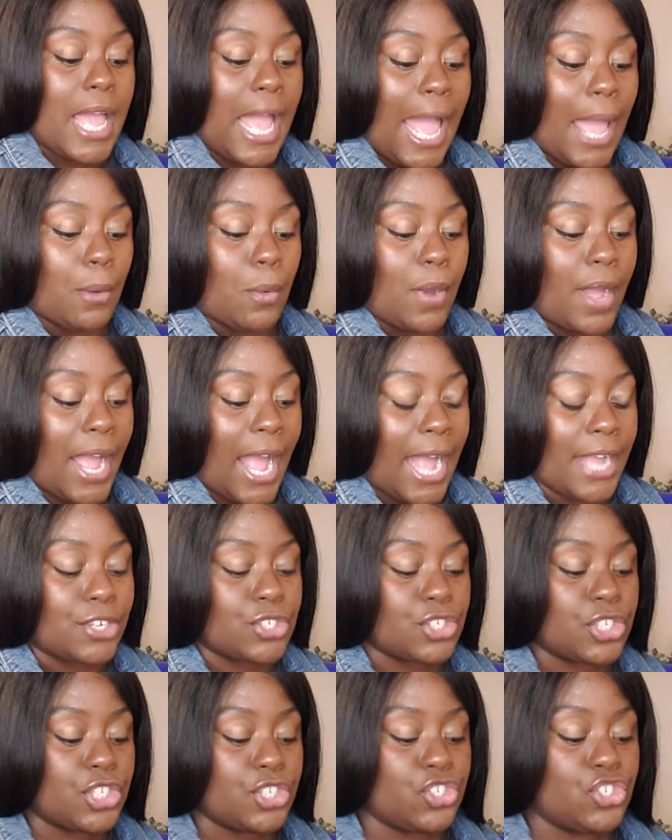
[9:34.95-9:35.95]
I will
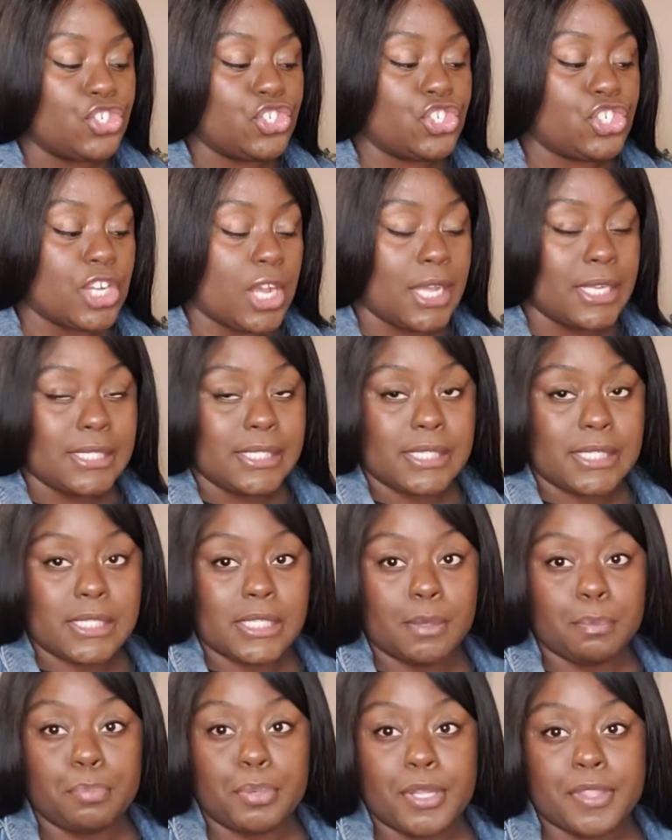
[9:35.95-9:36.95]
actually
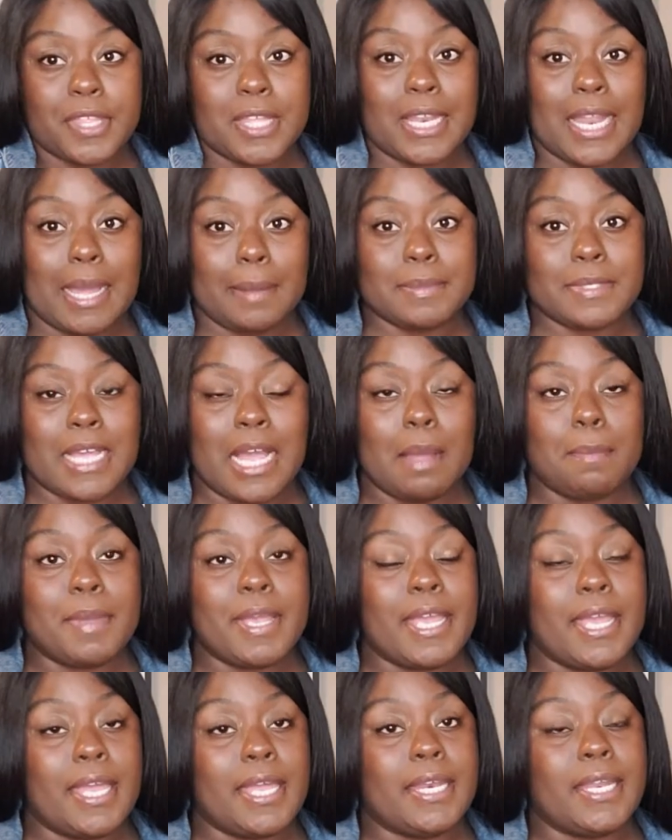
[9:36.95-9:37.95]
just put the laptop
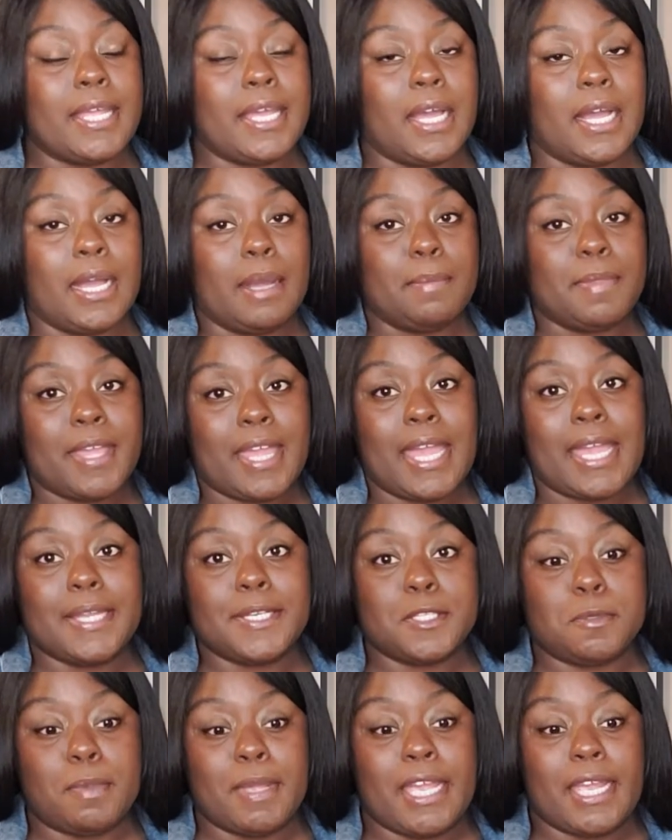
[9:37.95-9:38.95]
in um, the
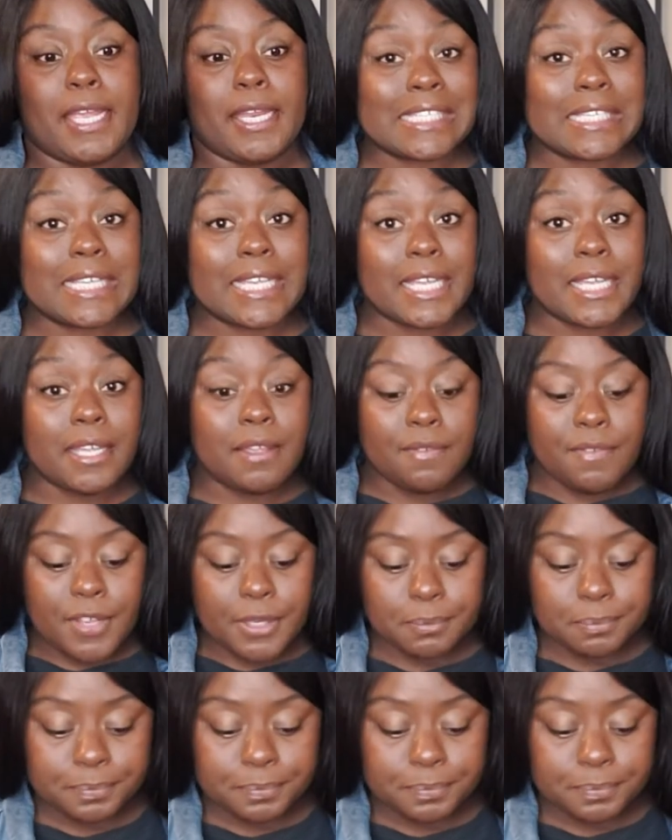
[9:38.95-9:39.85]
Kate Spade sleeve